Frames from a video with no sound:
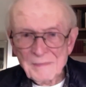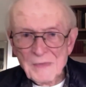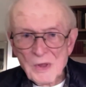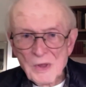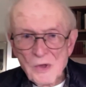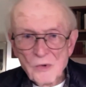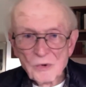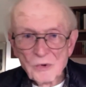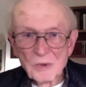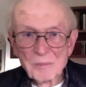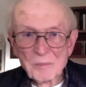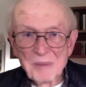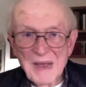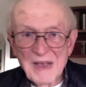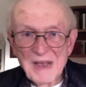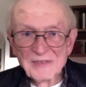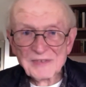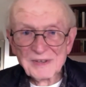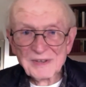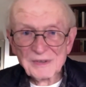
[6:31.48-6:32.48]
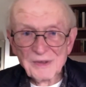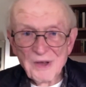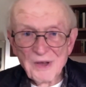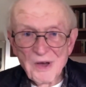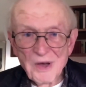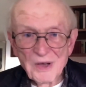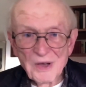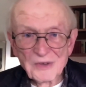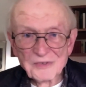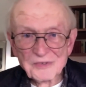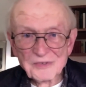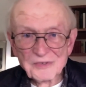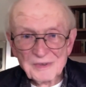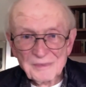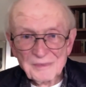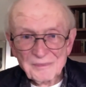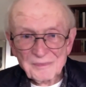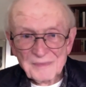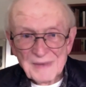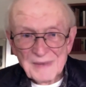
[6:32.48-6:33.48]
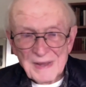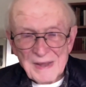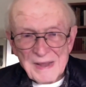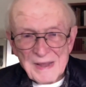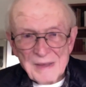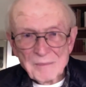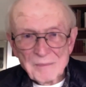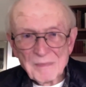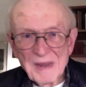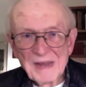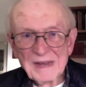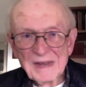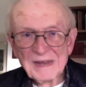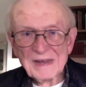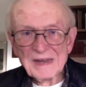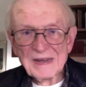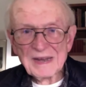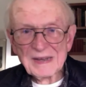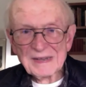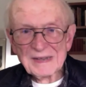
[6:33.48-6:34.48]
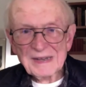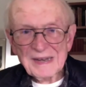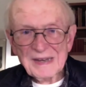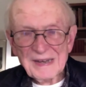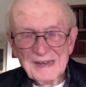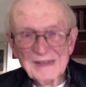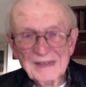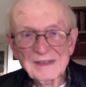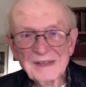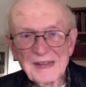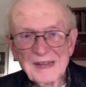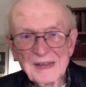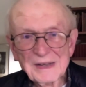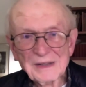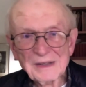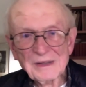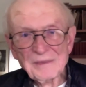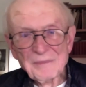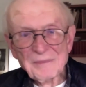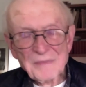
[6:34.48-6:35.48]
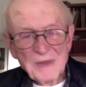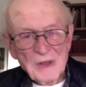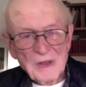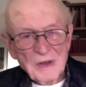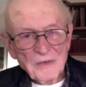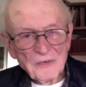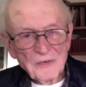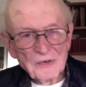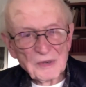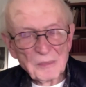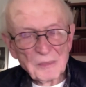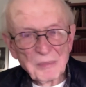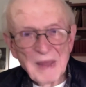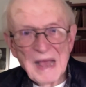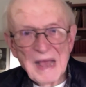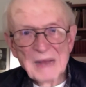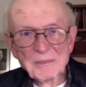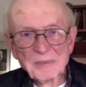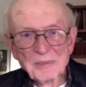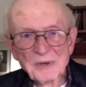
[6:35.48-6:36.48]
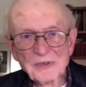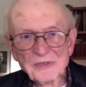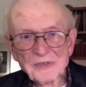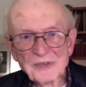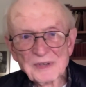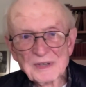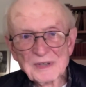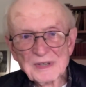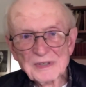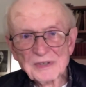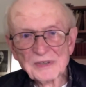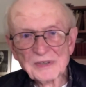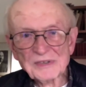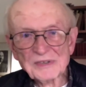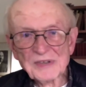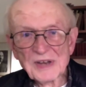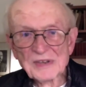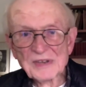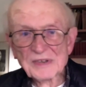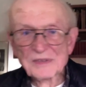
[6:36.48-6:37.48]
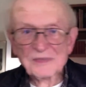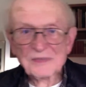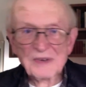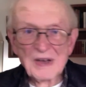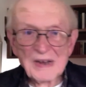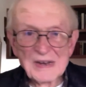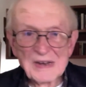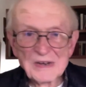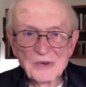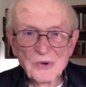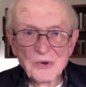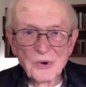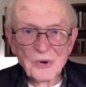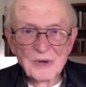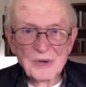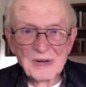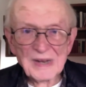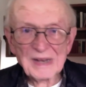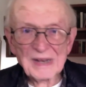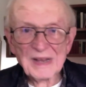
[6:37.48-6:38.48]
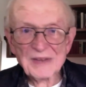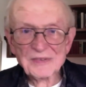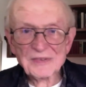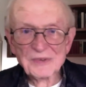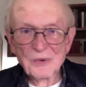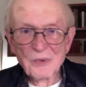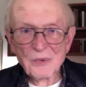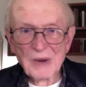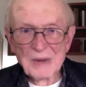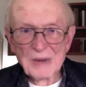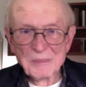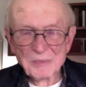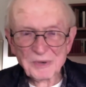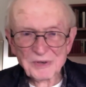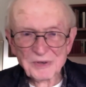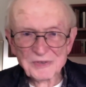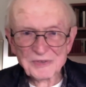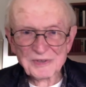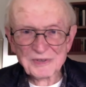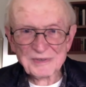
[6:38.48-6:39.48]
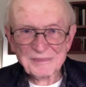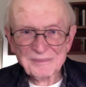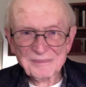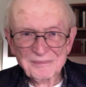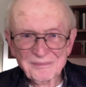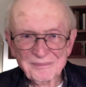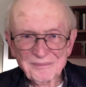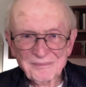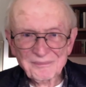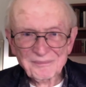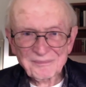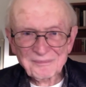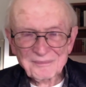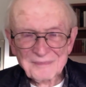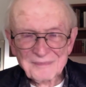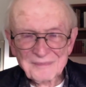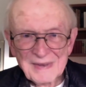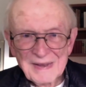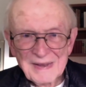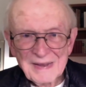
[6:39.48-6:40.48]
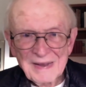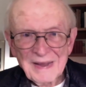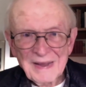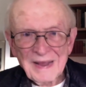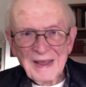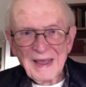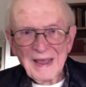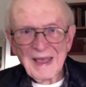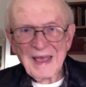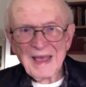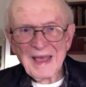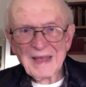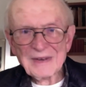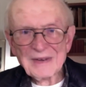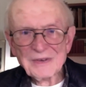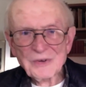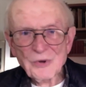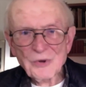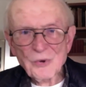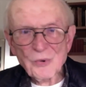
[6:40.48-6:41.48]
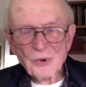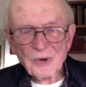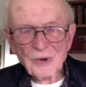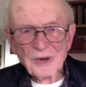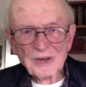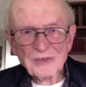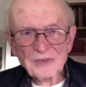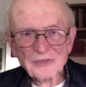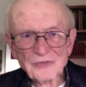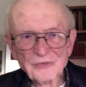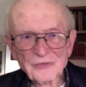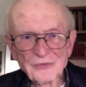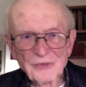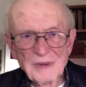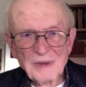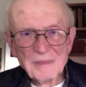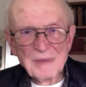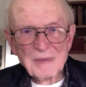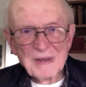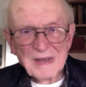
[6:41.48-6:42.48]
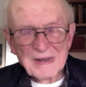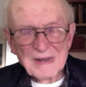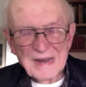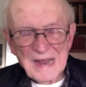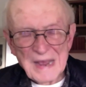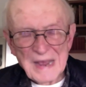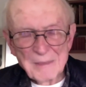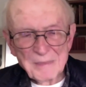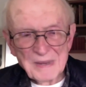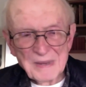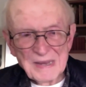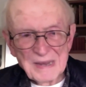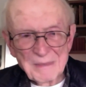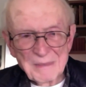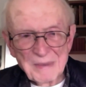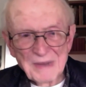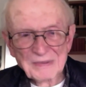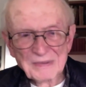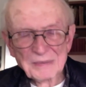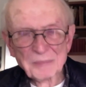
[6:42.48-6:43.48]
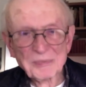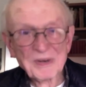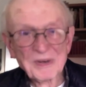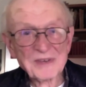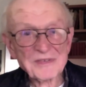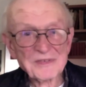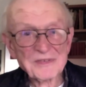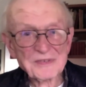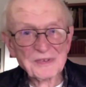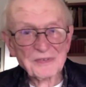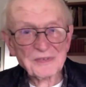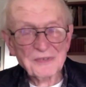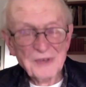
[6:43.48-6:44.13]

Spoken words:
were passing laws making it illegal for a Black person to testify in court against a white person, and who were extremely unhappy about the presence of